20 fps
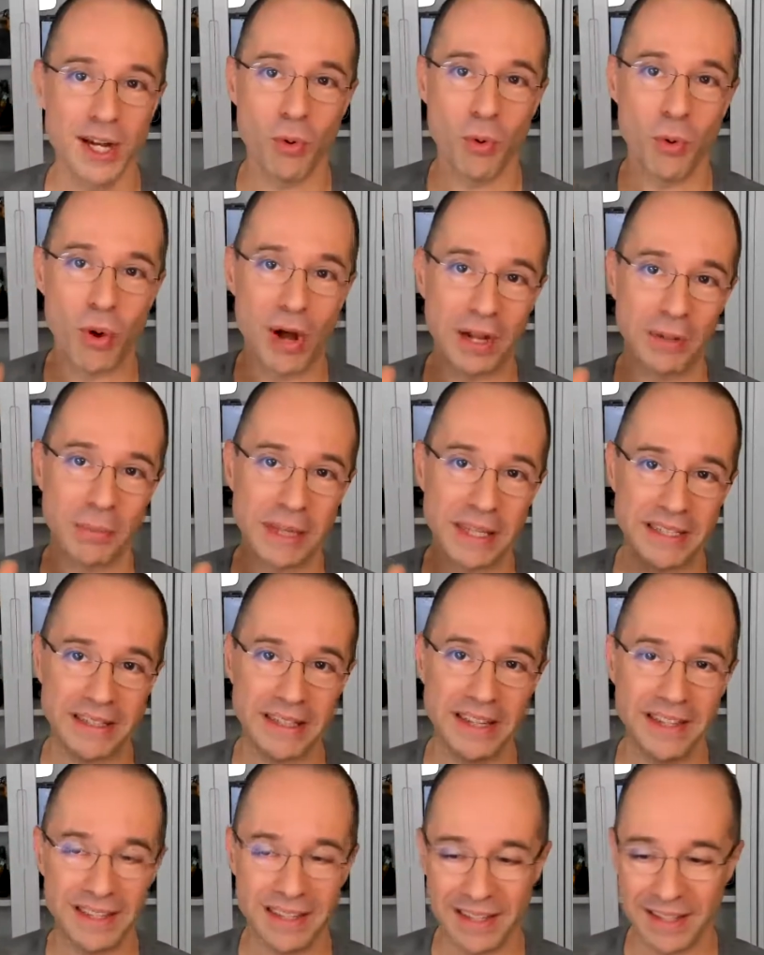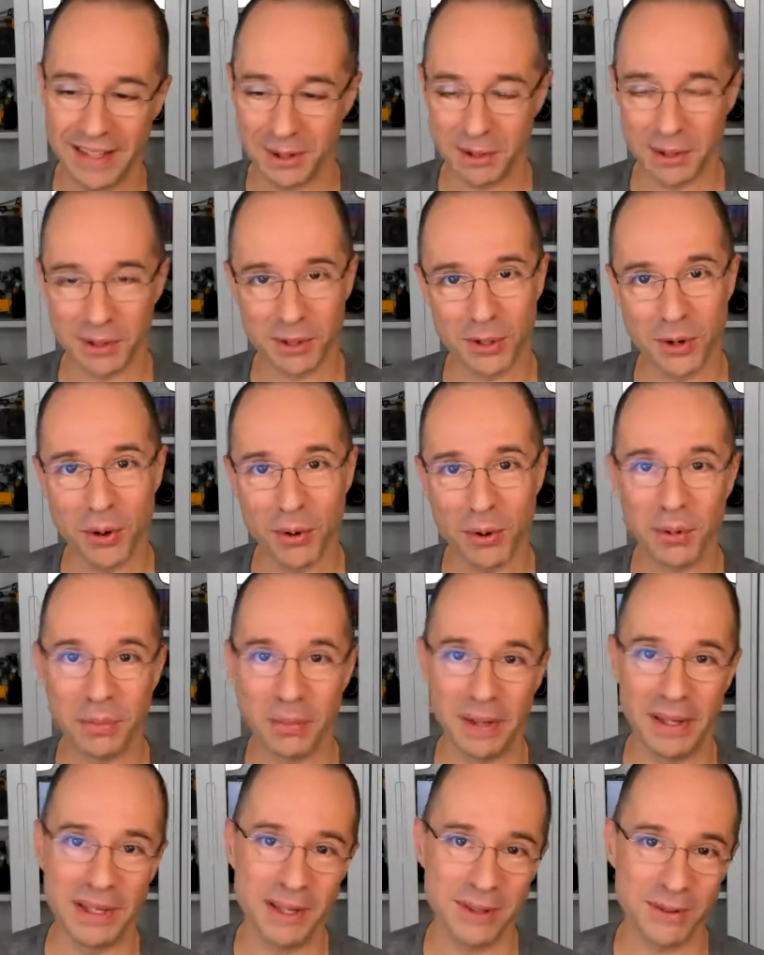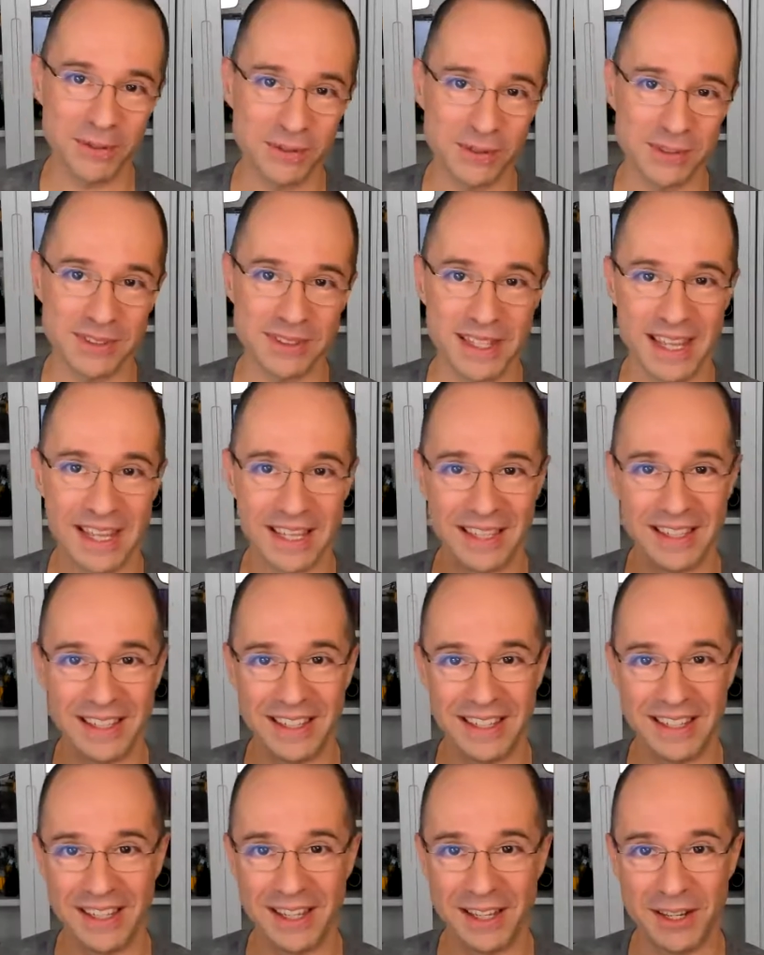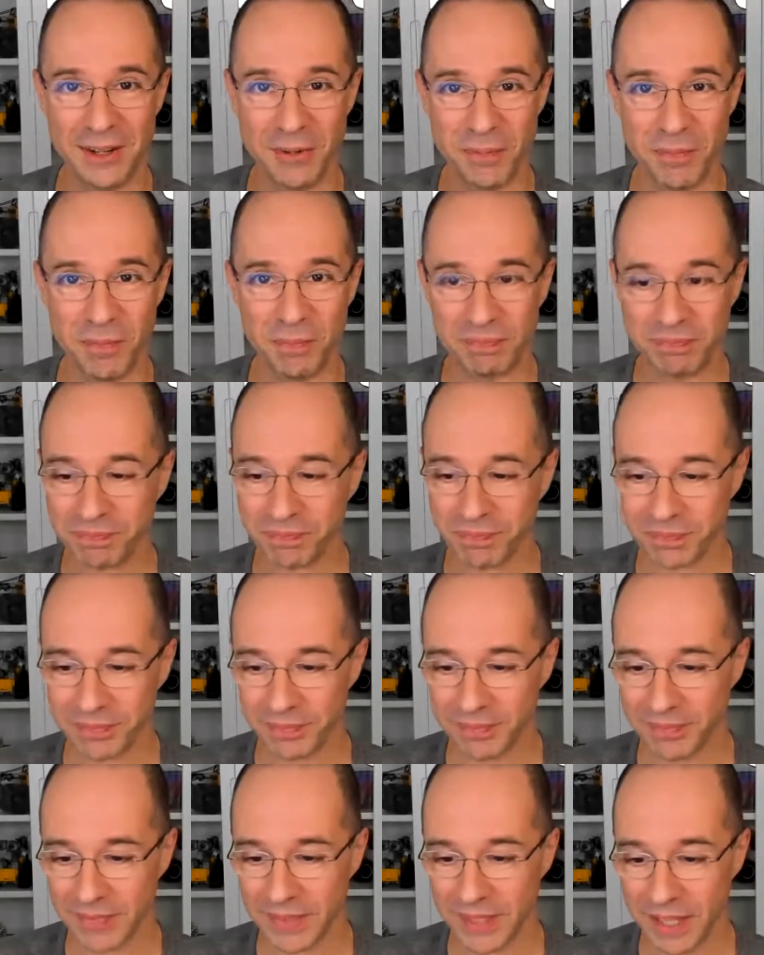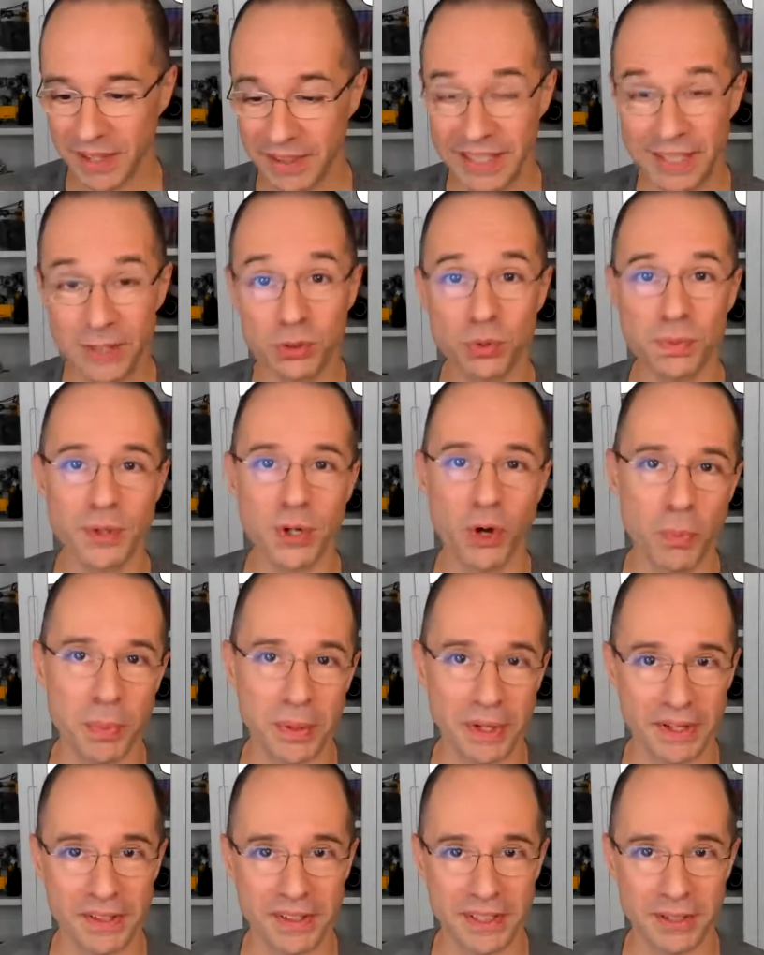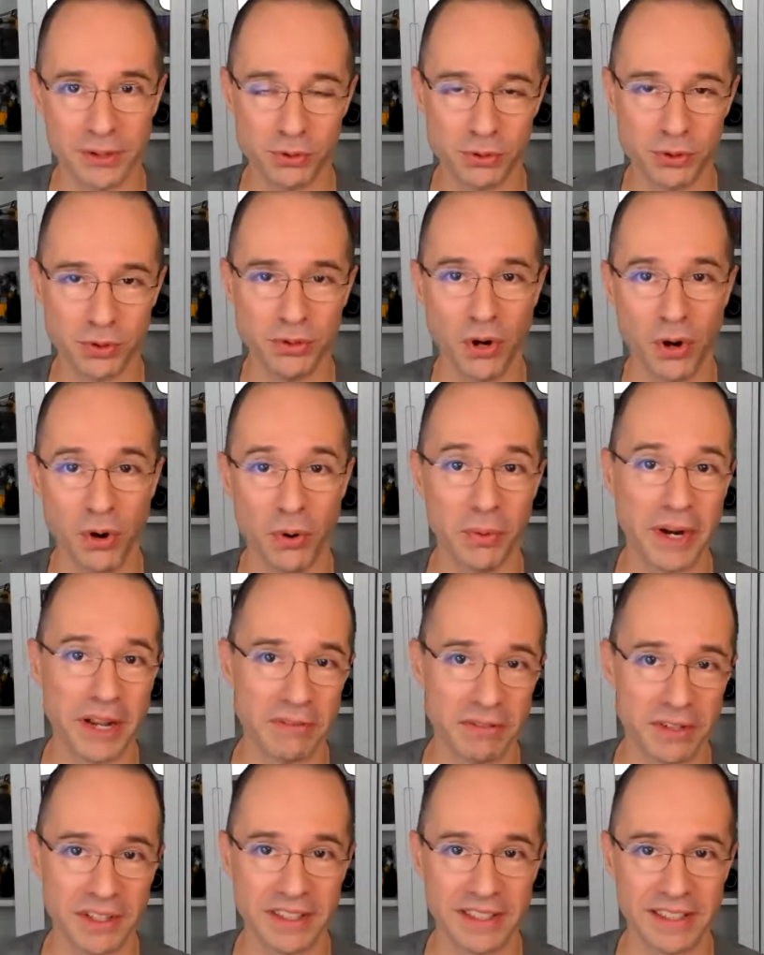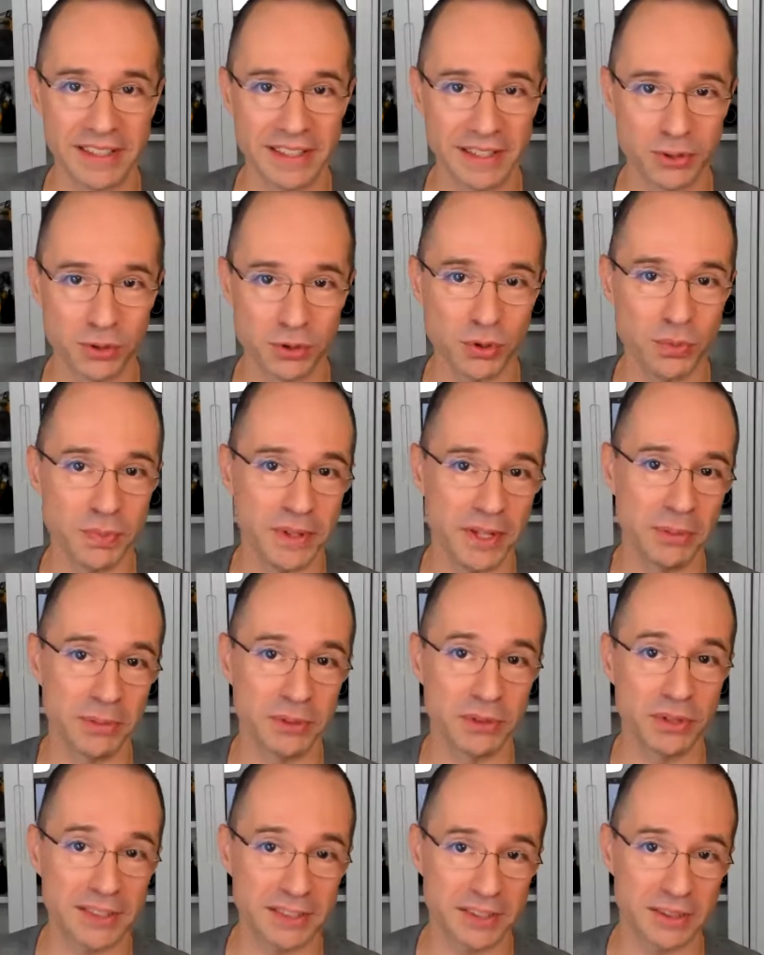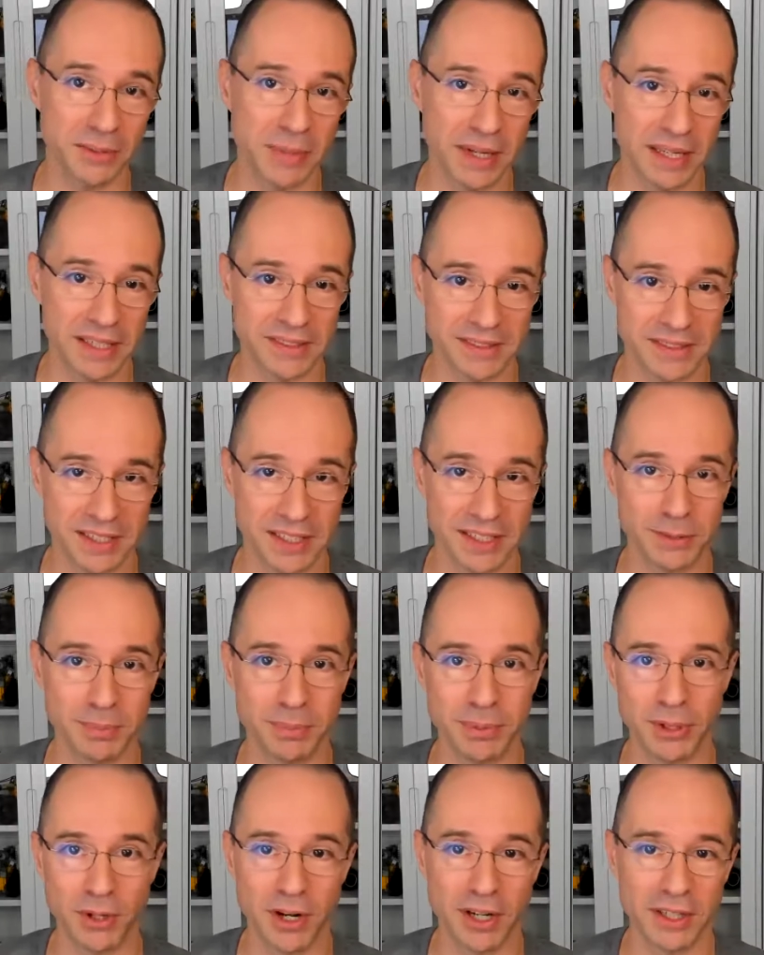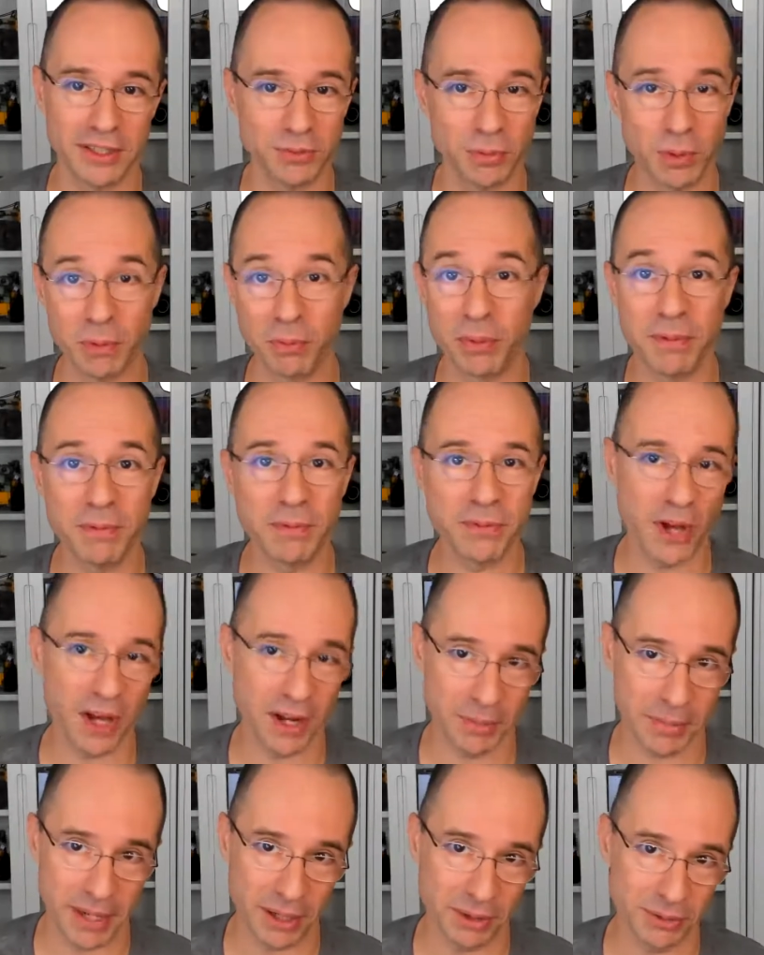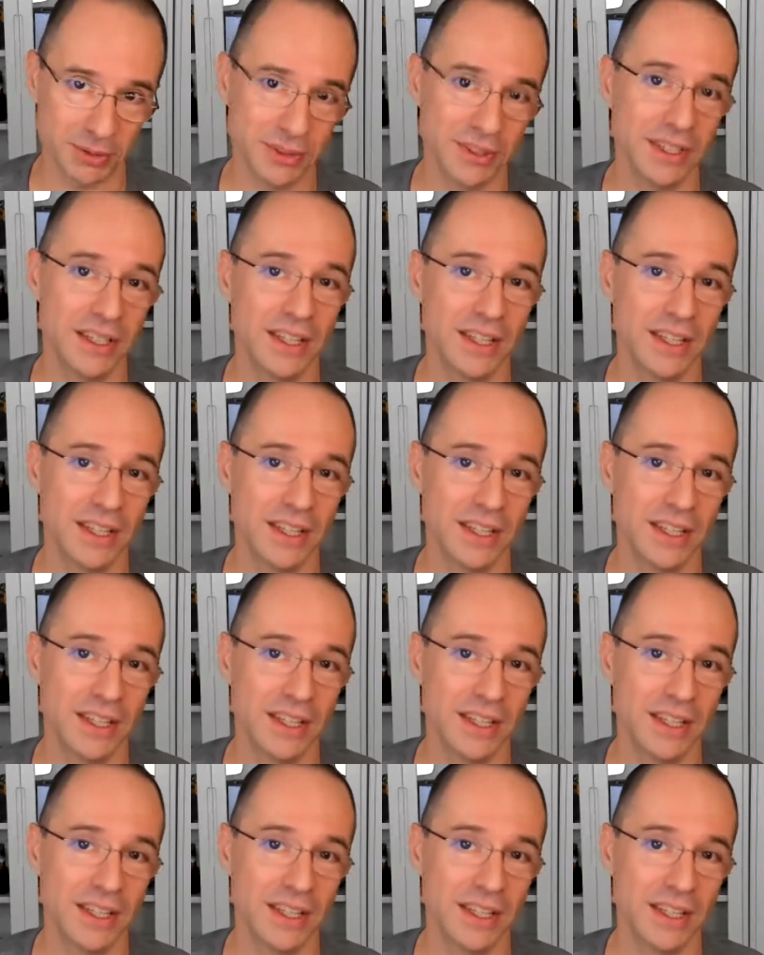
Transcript: while maintaining our core beliefs that things should be open and you should own everything and should be able to customize things beyond what we've thought about.